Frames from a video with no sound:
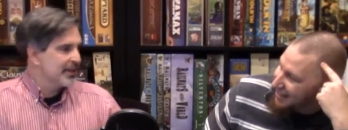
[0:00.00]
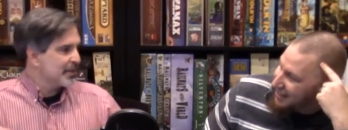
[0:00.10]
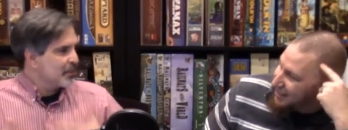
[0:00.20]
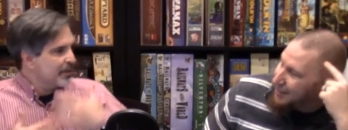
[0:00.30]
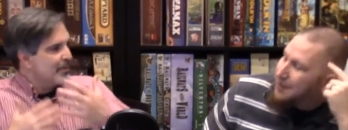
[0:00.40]

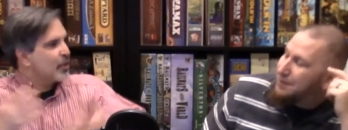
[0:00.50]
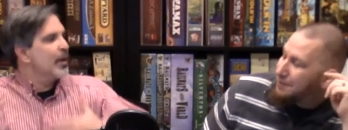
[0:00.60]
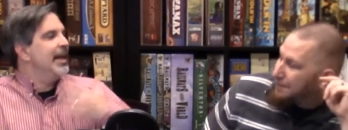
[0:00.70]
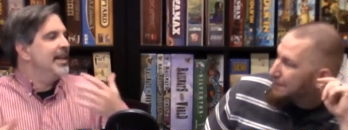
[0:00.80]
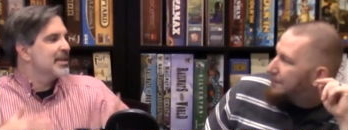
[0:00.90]
Speaker 1: some,
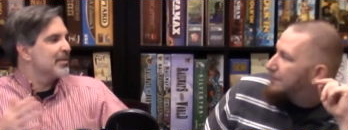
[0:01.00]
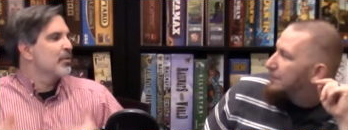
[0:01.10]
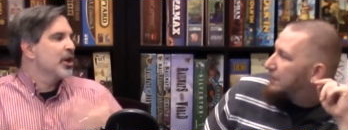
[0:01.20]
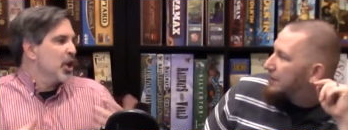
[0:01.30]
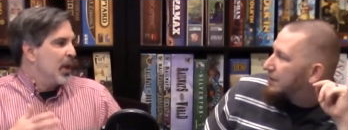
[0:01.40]
creating some
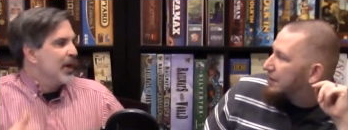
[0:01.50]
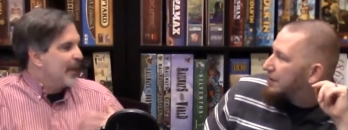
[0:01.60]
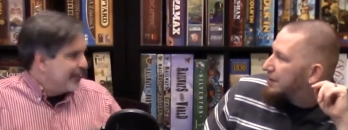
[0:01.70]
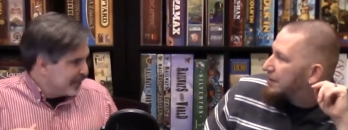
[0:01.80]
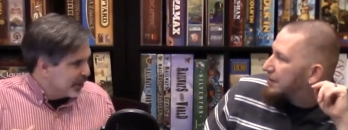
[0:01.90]
recurring
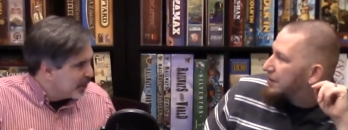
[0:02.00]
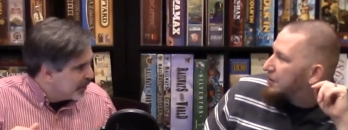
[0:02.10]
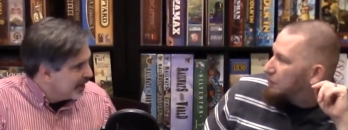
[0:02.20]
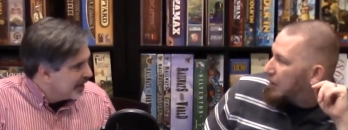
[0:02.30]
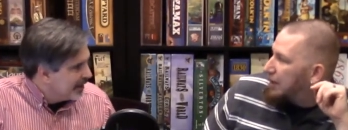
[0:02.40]
revenue,
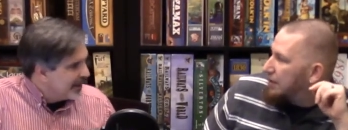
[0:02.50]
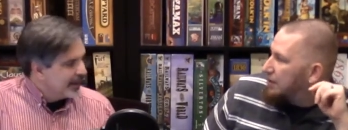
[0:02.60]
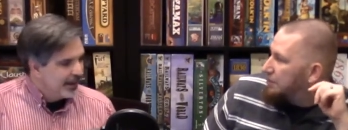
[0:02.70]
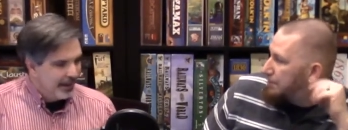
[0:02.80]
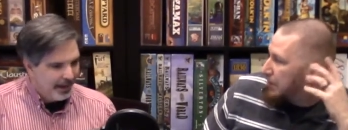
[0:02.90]
Speaker 2: right?
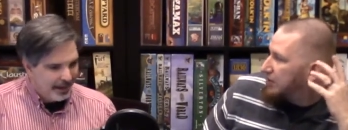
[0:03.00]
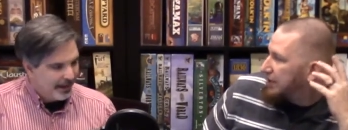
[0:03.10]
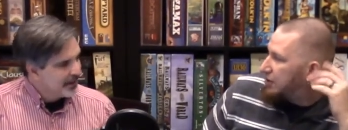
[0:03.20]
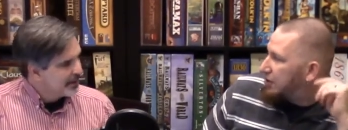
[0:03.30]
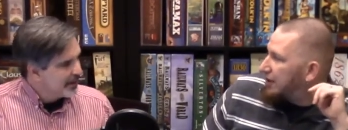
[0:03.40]
Building
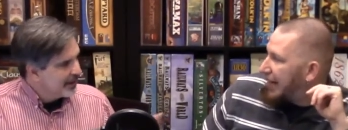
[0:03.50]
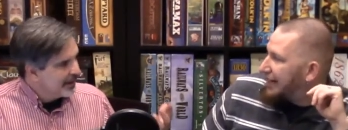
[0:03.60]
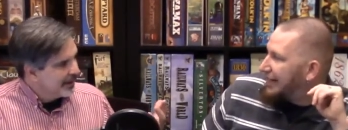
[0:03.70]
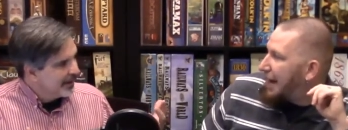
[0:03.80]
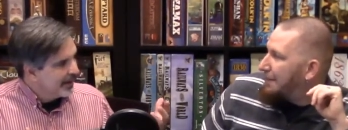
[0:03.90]
and, your
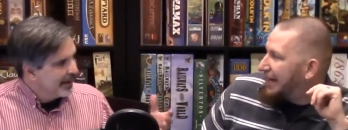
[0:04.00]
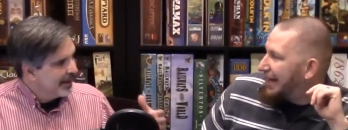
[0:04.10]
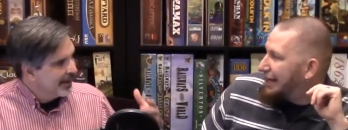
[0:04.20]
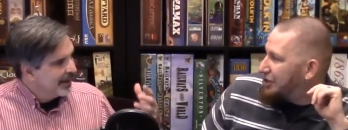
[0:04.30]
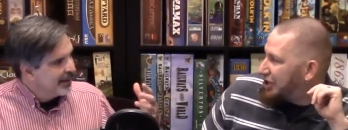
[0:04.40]
economic
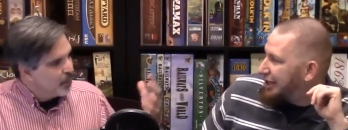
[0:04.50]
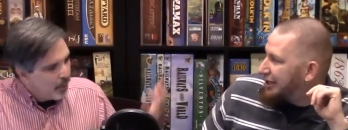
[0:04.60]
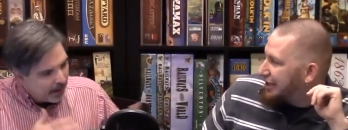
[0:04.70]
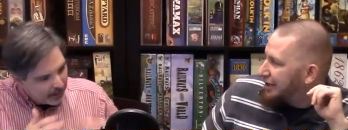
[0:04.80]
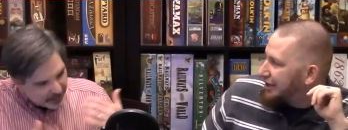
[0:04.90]
engine. Well,